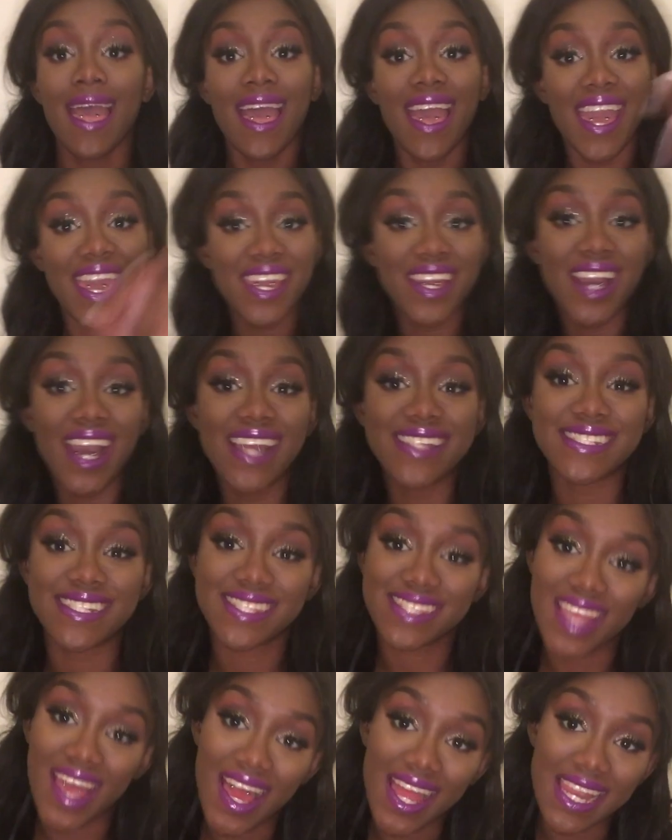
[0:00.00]
Hey guys,
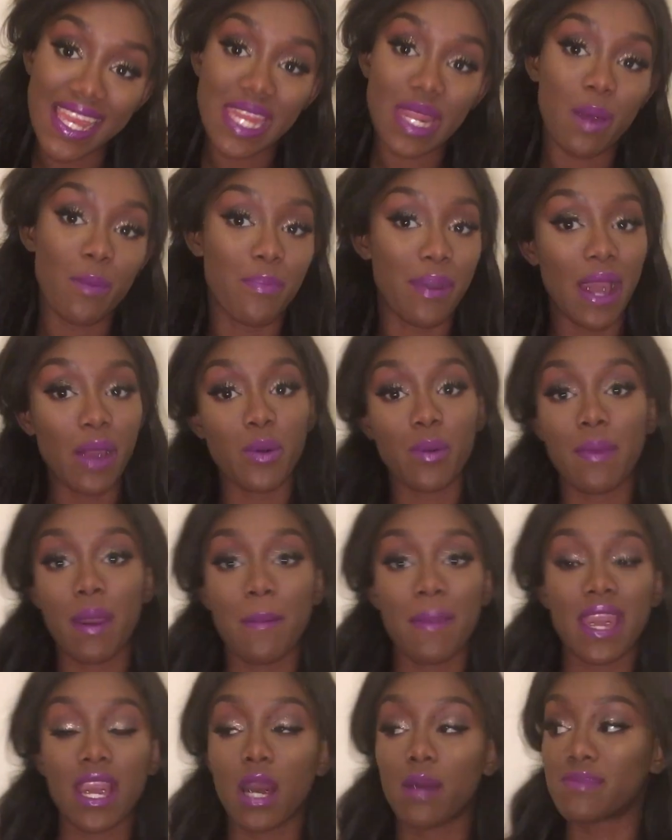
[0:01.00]
it's Tylee and I'm back with
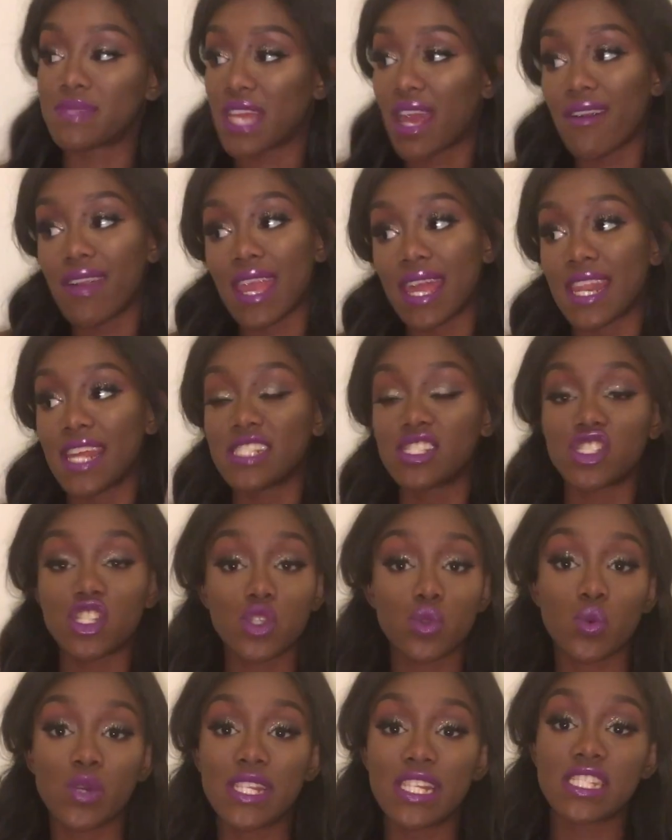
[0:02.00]
my makeup diary, and I
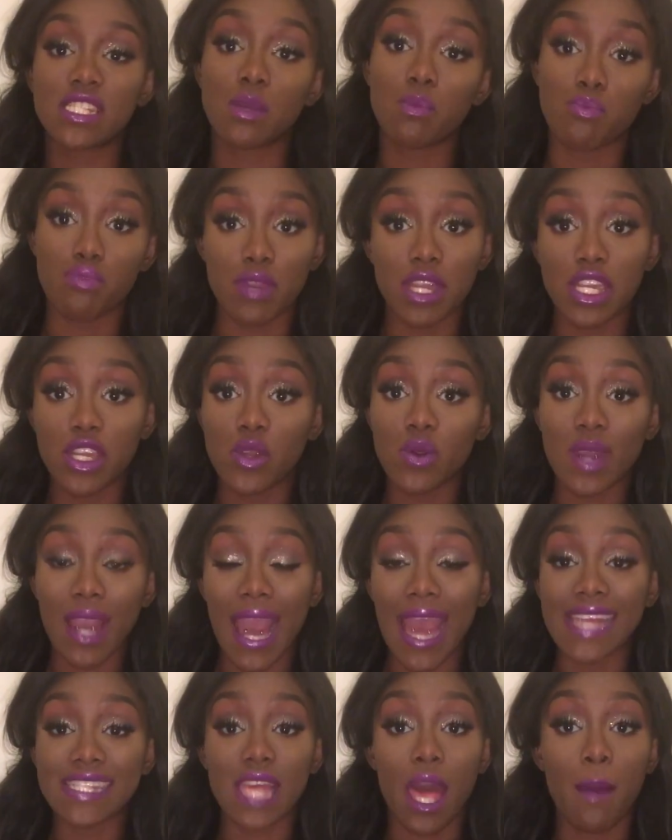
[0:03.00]
just wanted to bring you
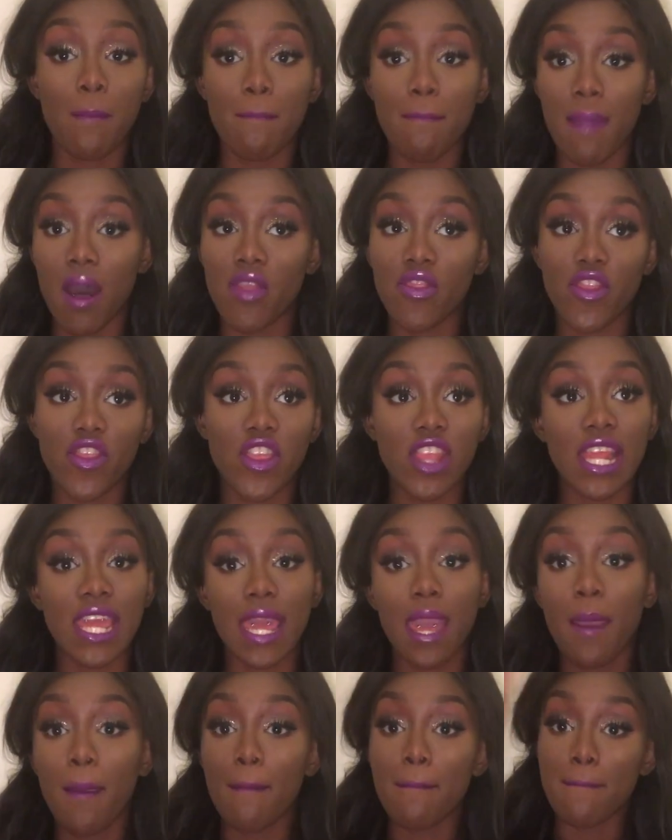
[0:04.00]
guys a
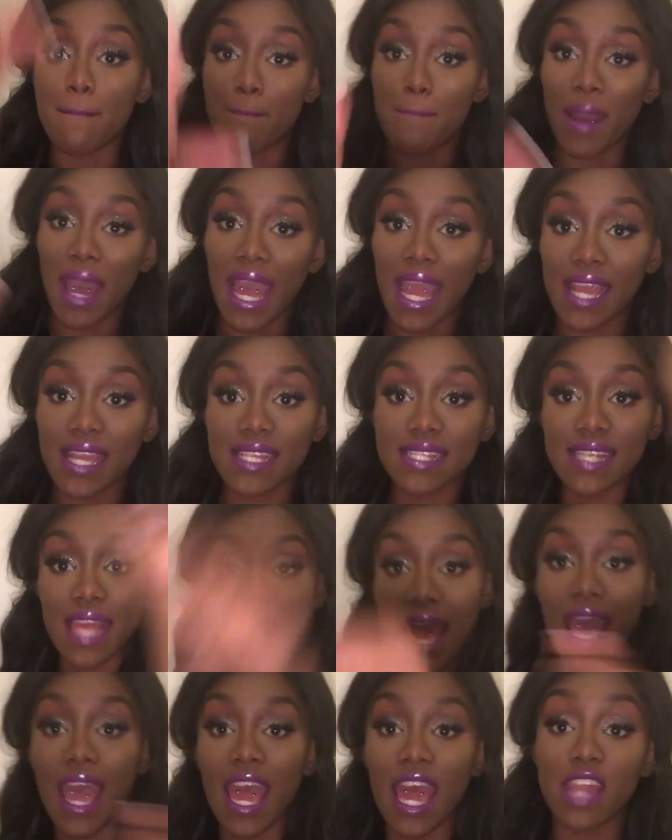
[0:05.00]
monthly bangs
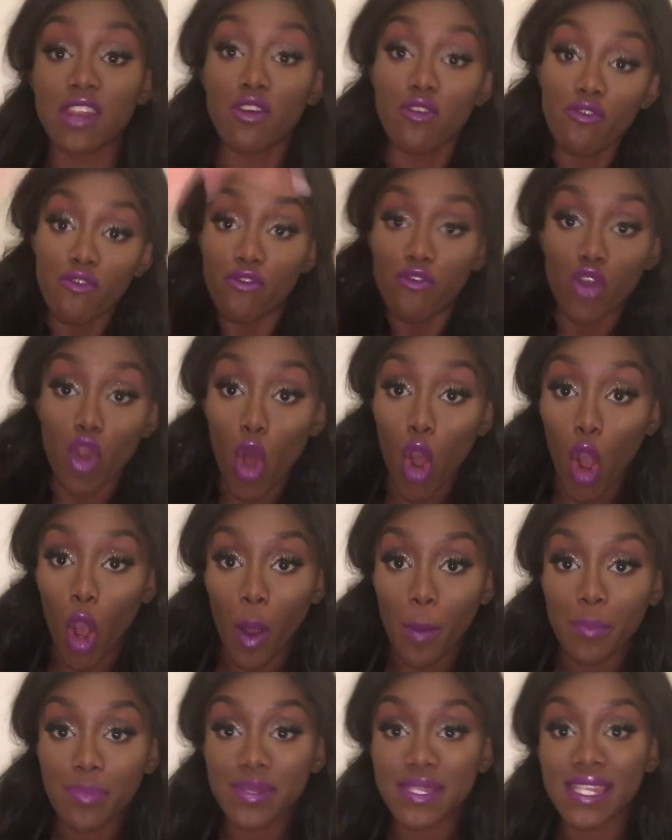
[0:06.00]
and
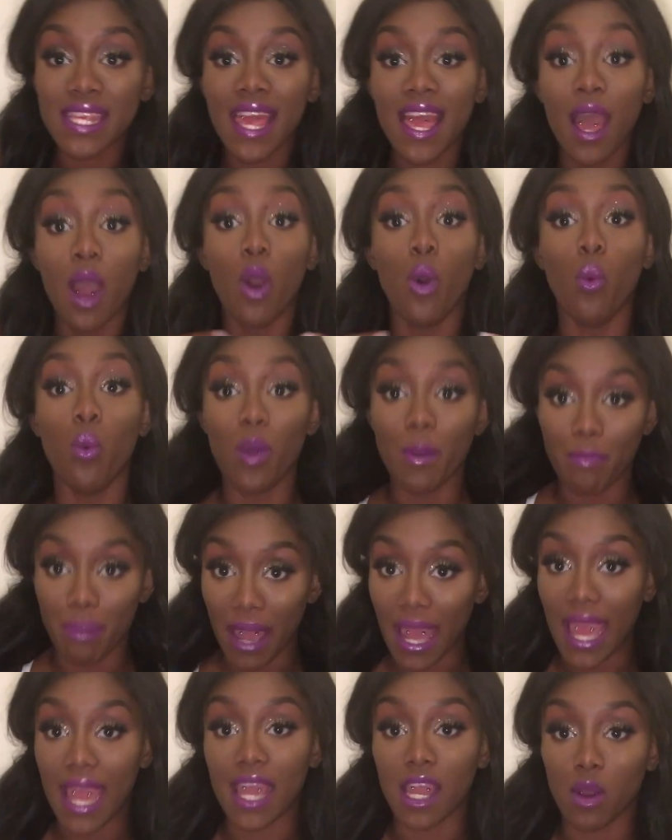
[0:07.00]
flops. We're
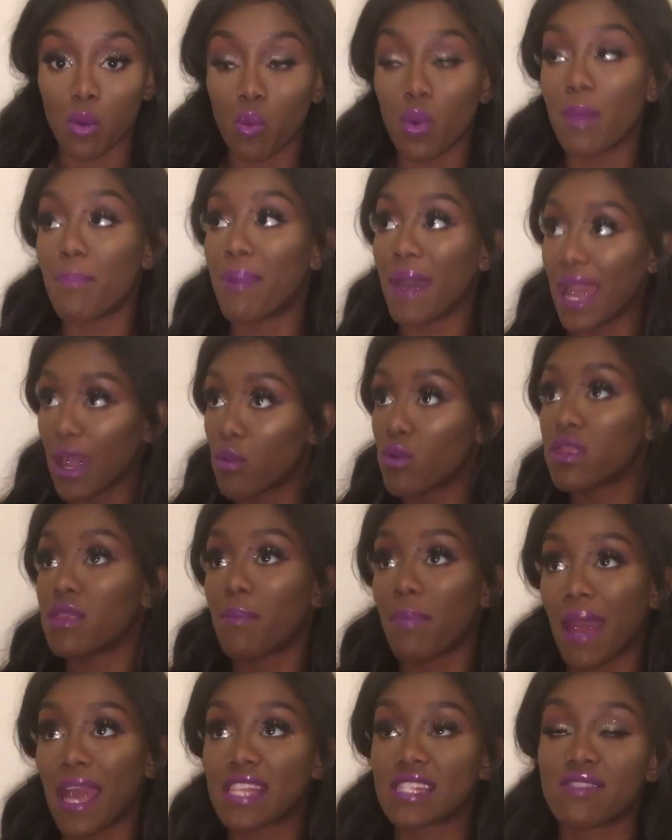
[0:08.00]
back with
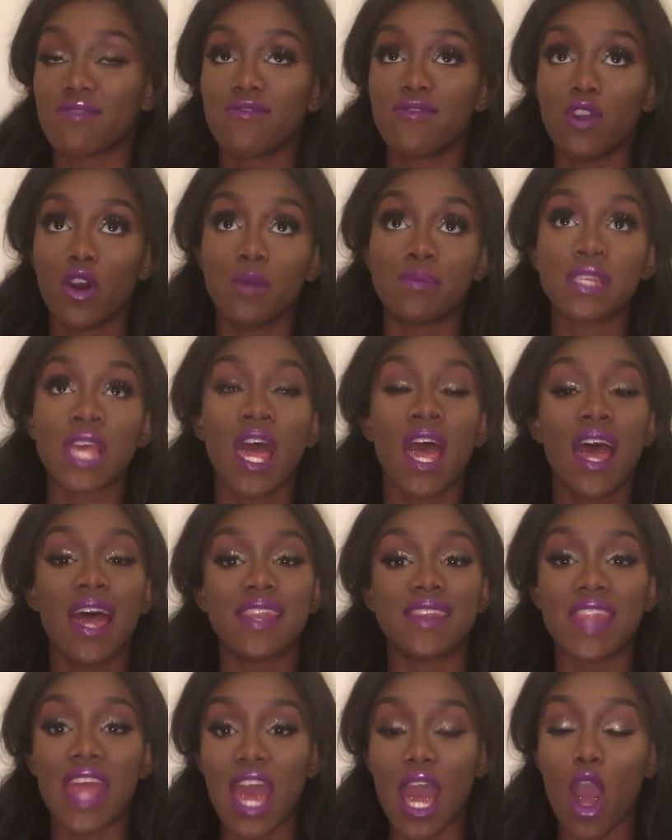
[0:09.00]
the bangs and flops.
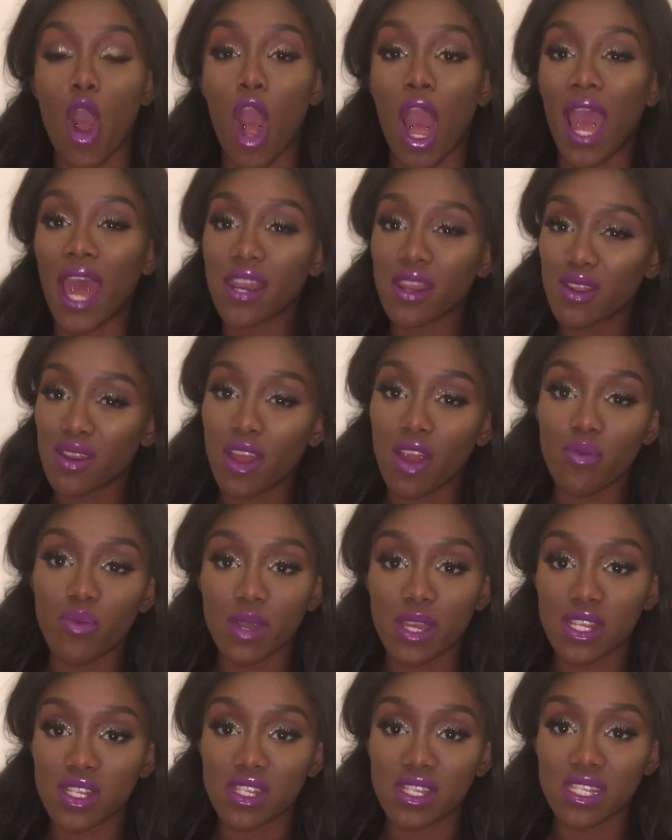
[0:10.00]
Now, I don't know if
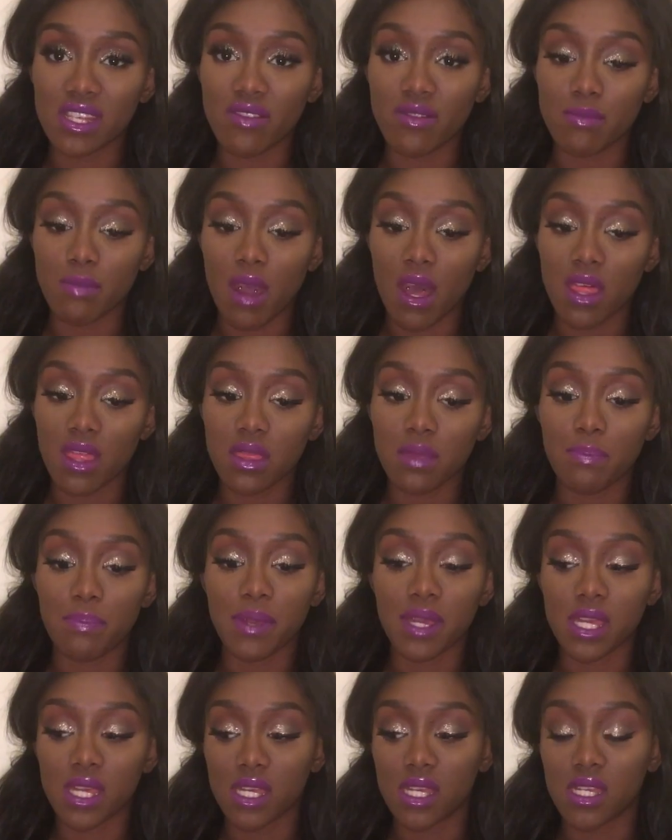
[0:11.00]
we're gonna do this every month
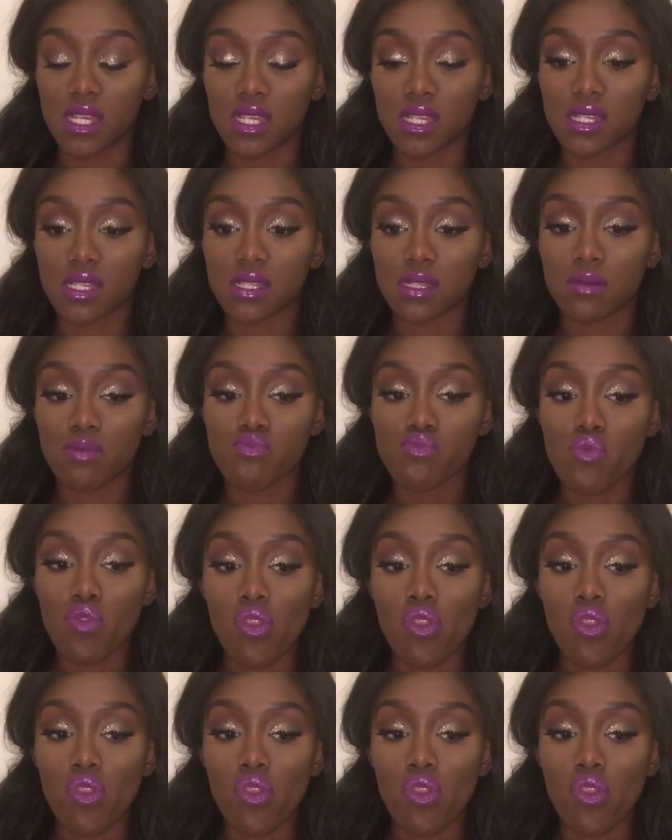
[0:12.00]
because